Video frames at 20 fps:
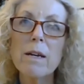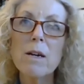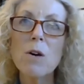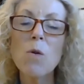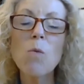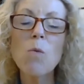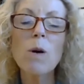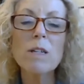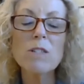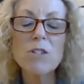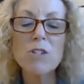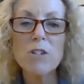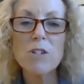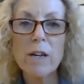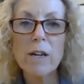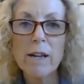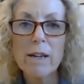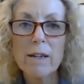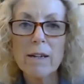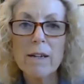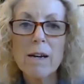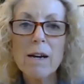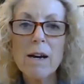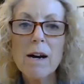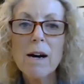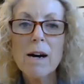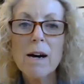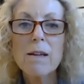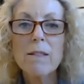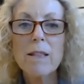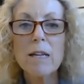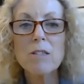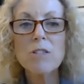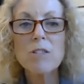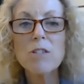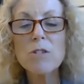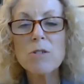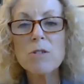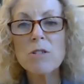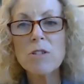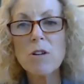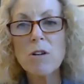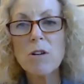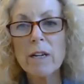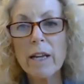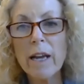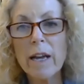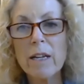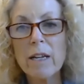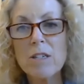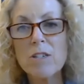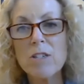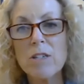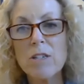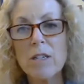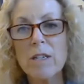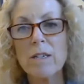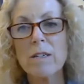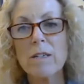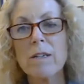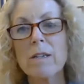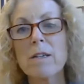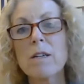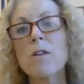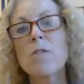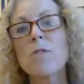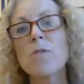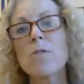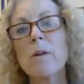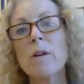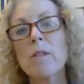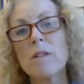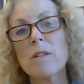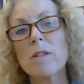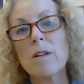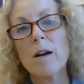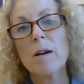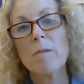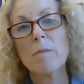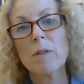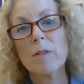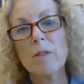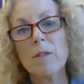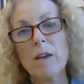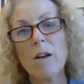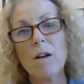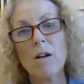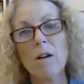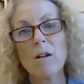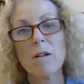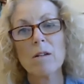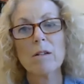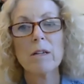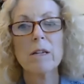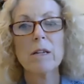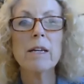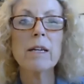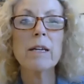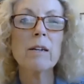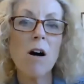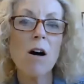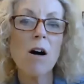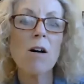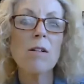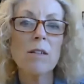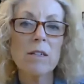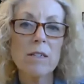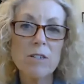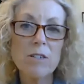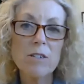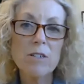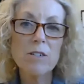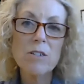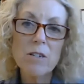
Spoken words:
questioning that students are engaged in throughout the time that they are in college.